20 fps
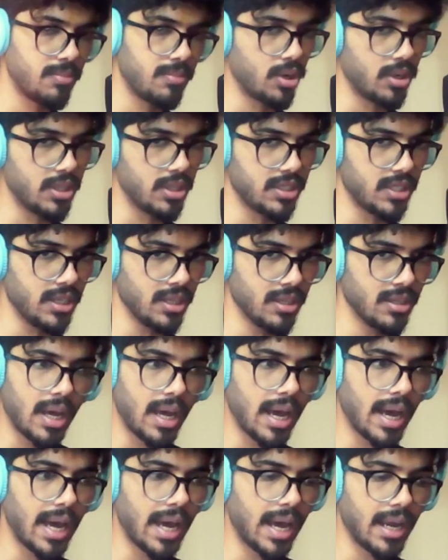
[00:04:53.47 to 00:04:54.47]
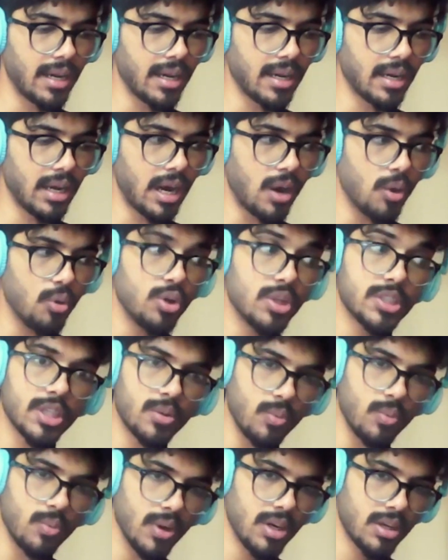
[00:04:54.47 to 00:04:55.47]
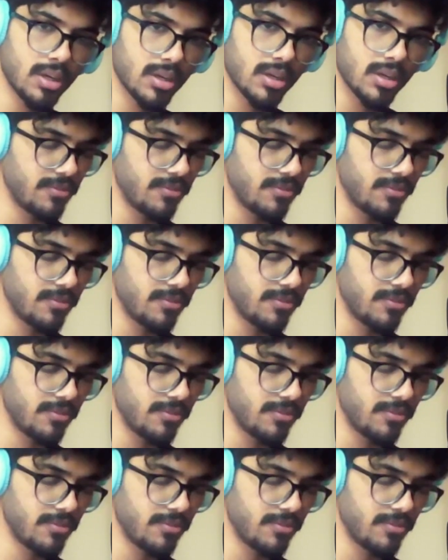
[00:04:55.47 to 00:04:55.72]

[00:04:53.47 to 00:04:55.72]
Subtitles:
policy. And how does it work?